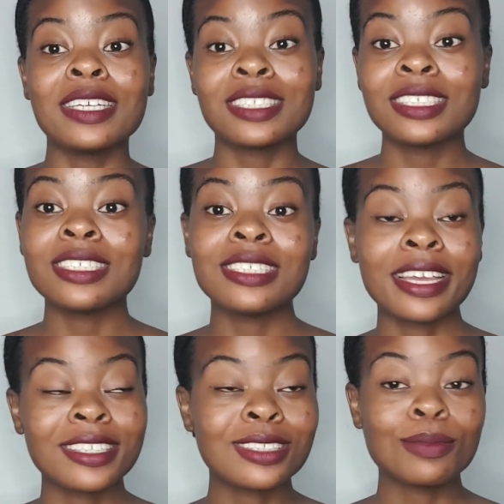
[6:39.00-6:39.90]
she
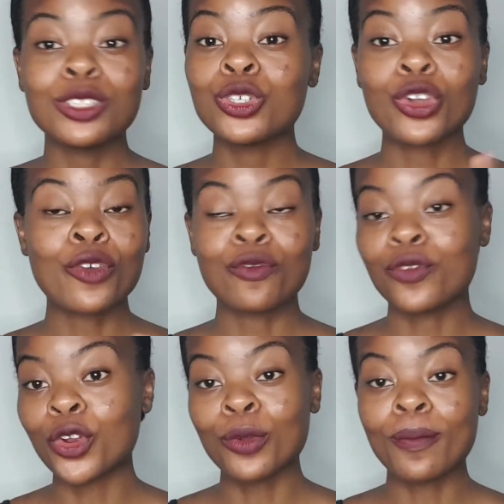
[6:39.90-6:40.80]
texts me to
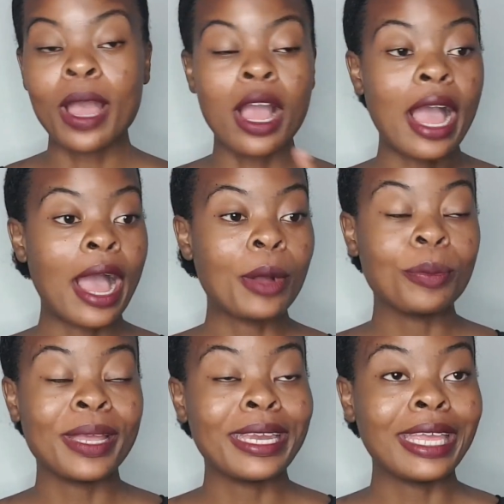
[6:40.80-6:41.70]
confirm how
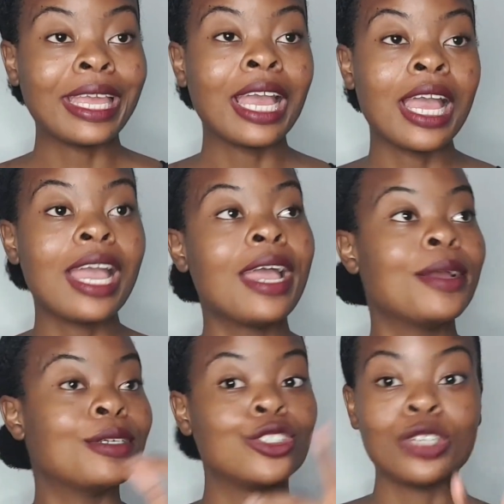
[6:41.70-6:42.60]
many
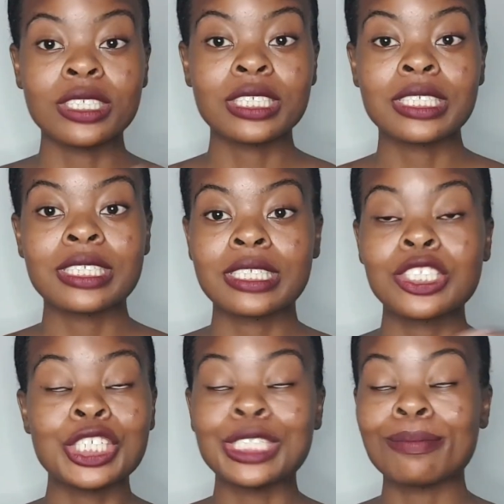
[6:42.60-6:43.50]
dresses
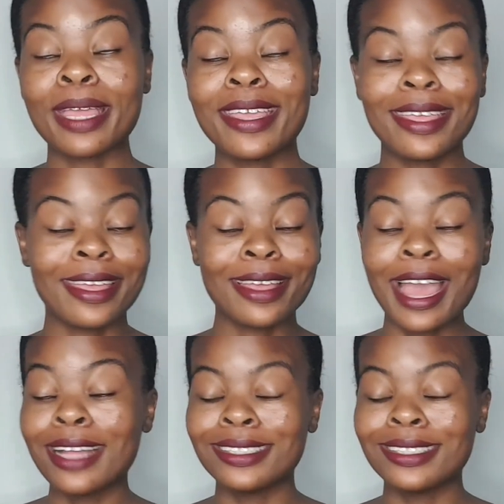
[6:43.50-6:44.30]
she's making.